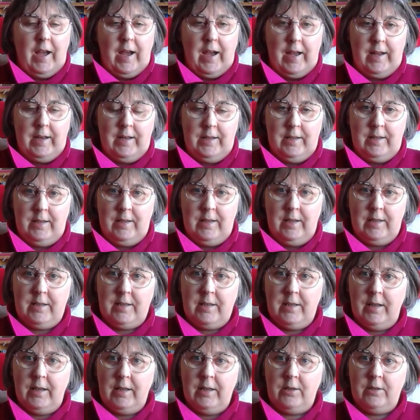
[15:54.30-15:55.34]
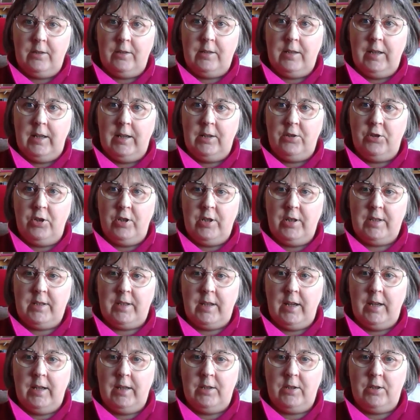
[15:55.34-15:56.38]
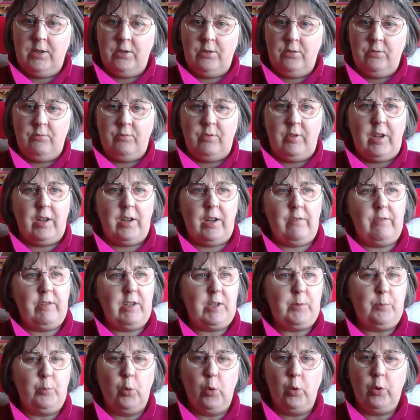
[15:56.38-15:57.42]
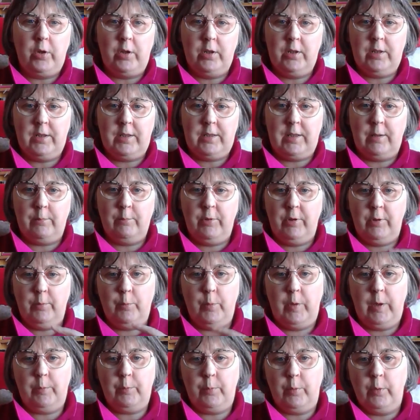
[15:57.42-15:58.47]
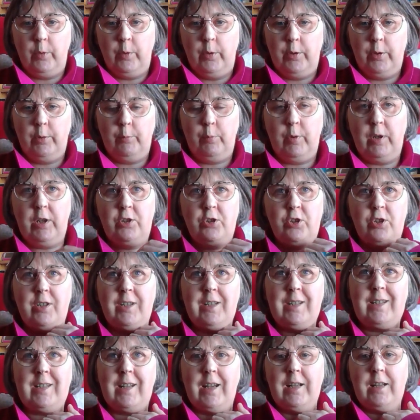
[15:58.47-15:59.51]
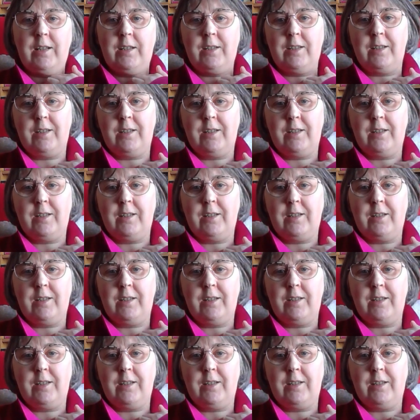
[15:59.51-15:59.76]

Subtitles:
And this day she decides, having spoken to some of the people on the beach, she decides to